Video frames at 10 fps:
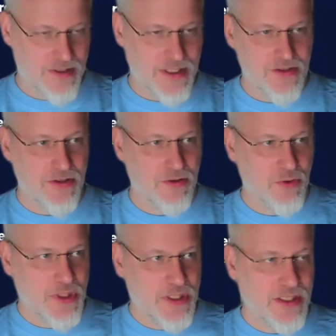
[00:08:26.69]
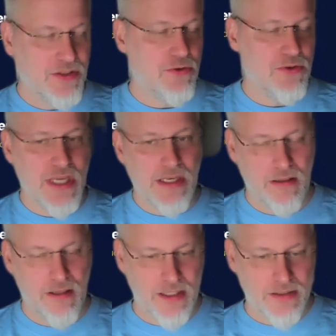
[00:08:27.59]
Okay, so we need to
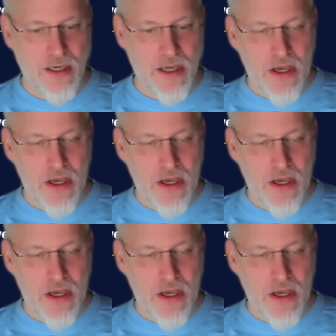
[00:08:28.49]
schedule that.